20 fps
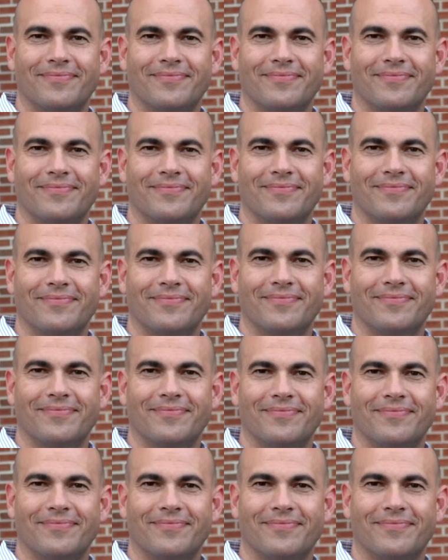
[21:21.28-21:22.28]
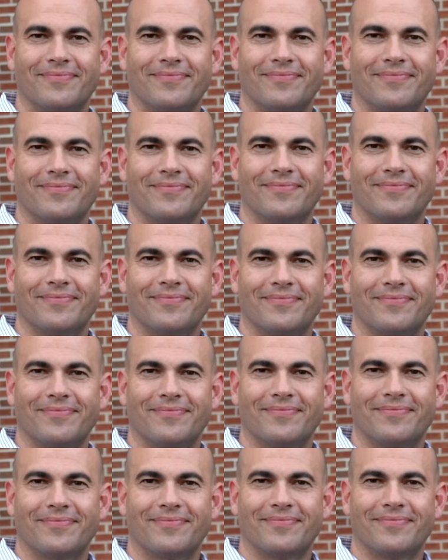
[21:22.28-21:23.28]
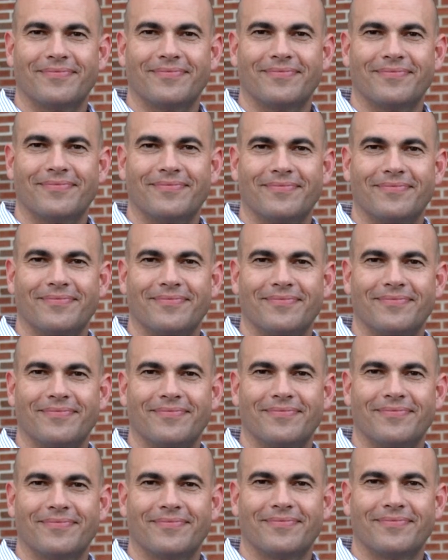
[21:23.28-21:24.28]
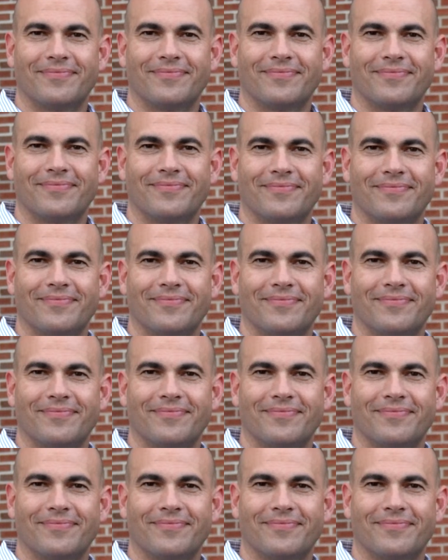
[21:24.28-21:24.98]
Nobody speaks.